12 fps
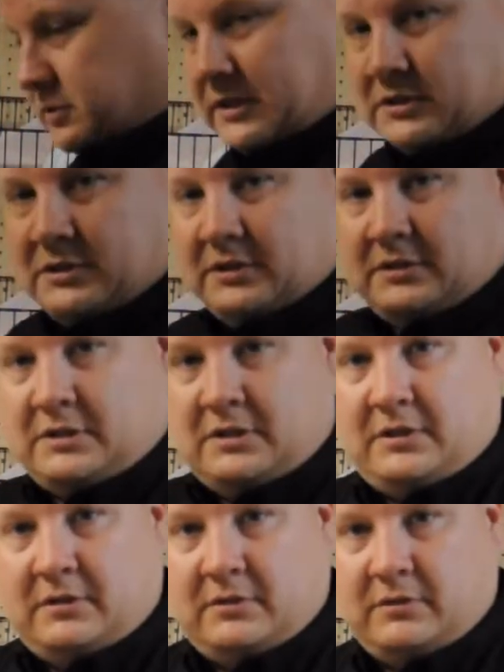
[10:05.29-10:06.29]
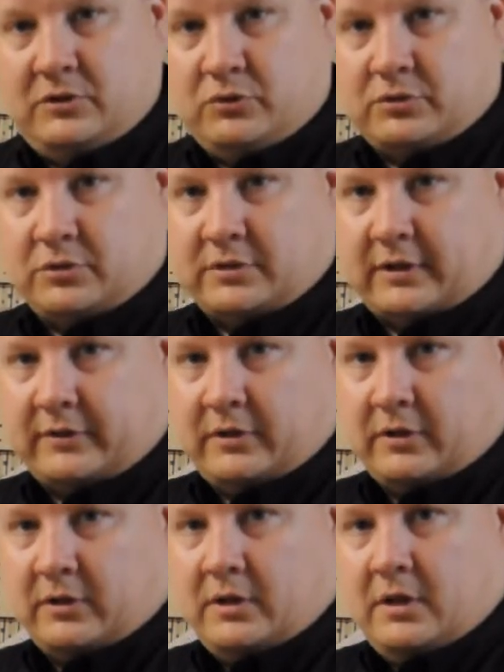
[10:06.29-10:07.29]
SCT users out
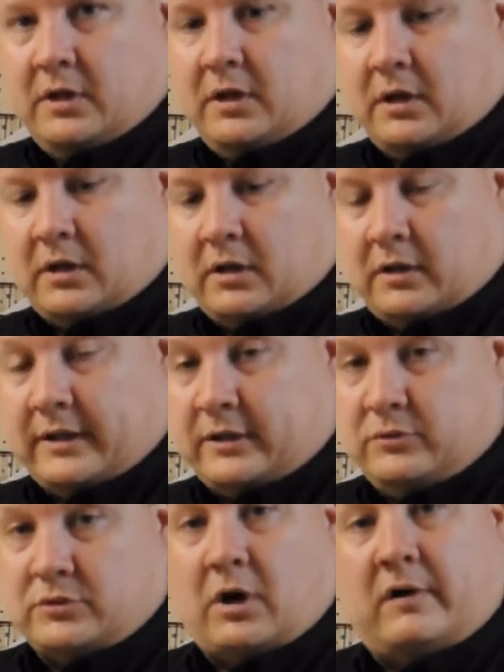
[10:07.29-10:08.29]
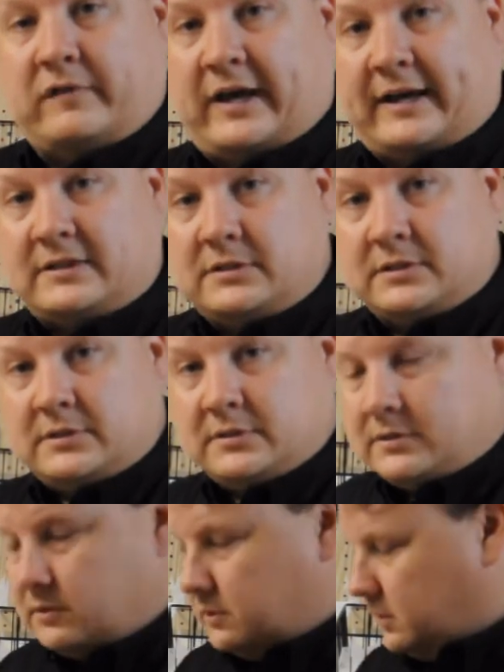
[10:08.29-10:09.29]
there uh, that use off-axis,
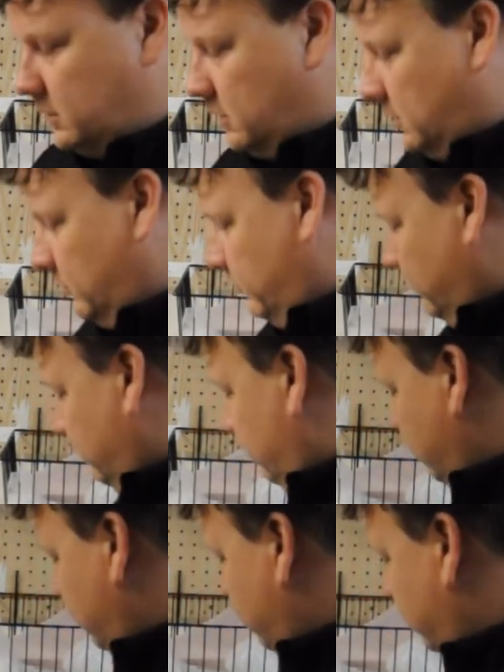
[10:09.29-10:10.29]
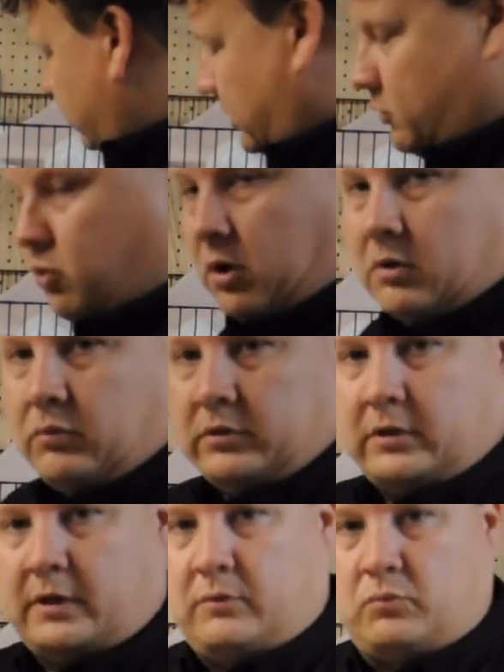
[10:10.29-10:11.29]
um, the quark will
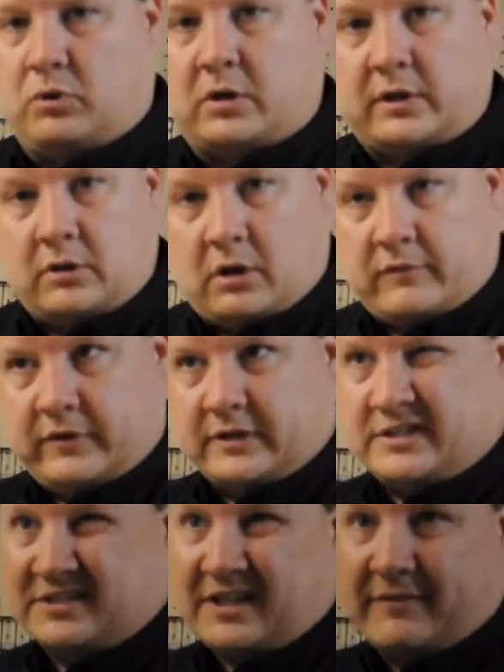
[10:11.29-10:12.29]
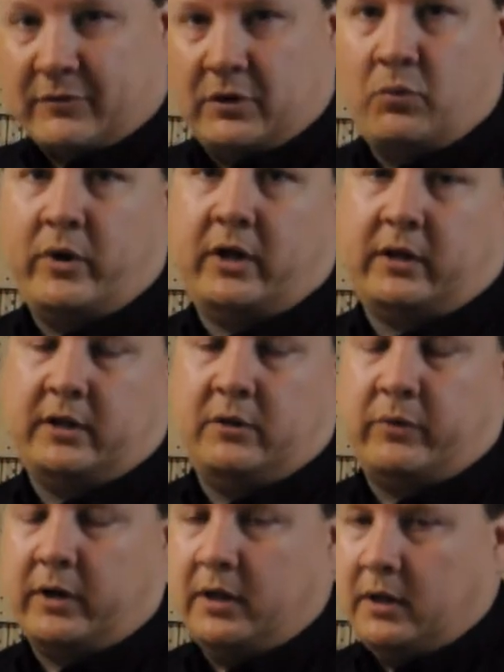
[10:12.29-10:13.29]
not work on off-axis, not very well
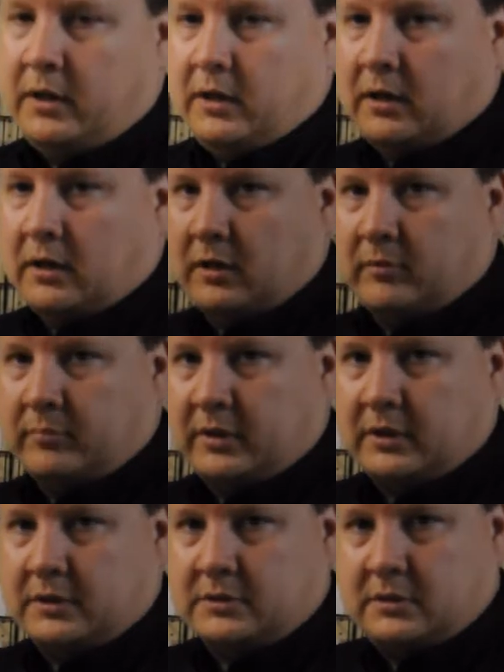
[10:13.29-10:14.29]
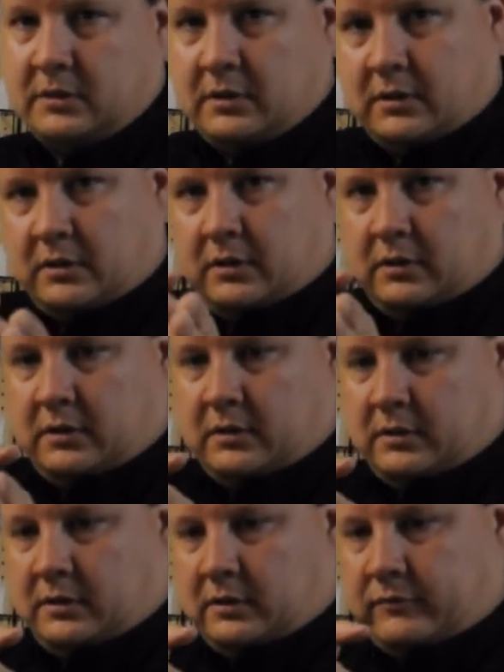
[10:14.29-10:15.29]
anyway, um, because
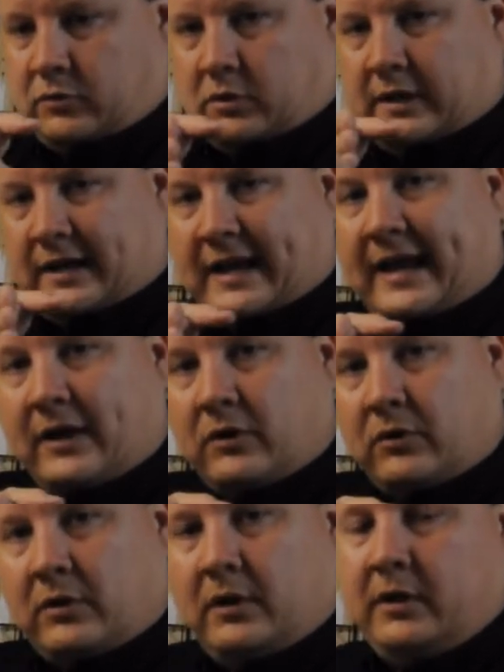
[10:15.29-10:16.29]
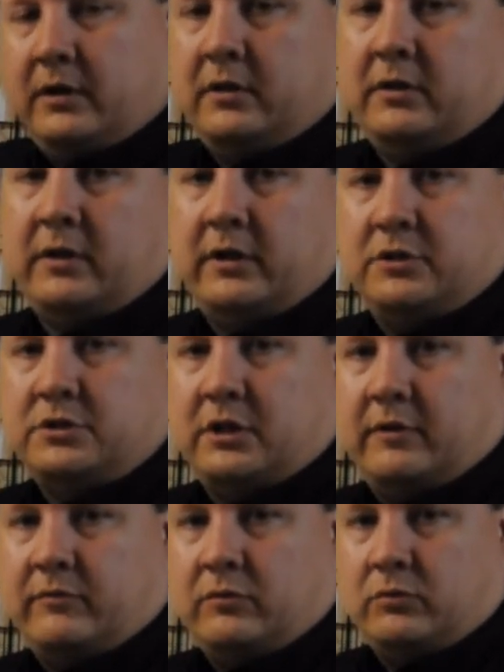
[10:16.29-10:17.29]
if you're at an angle, the hydrogen
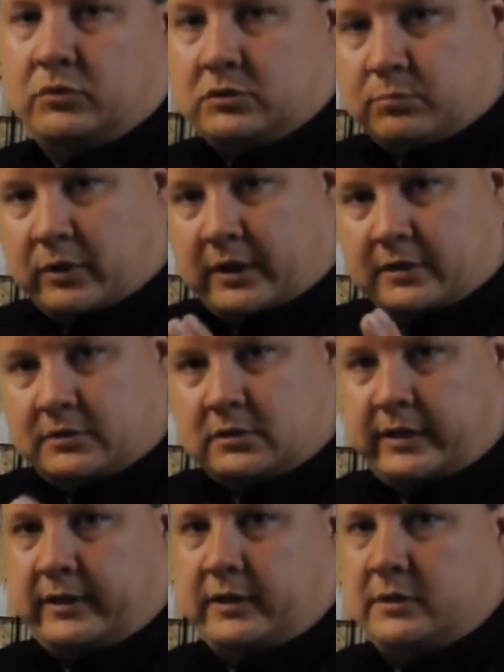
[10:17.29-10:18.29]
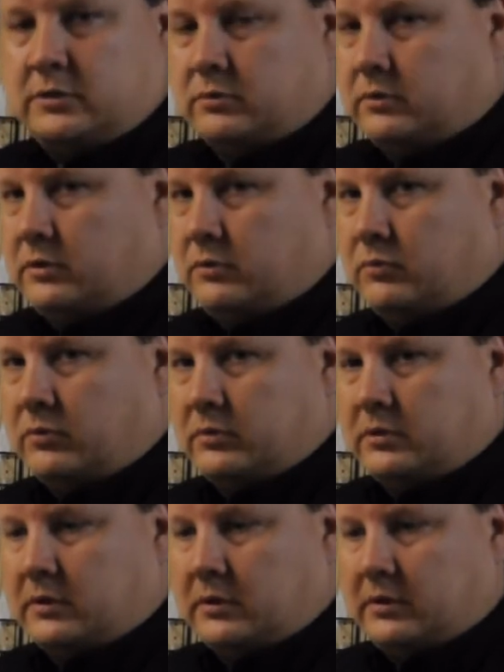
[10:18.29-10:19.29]
alpha will spread slightly, so you won't
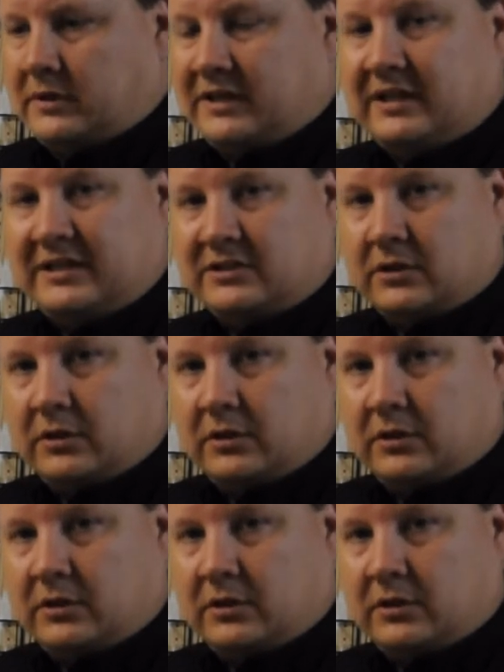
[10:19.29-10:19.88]
uh, get as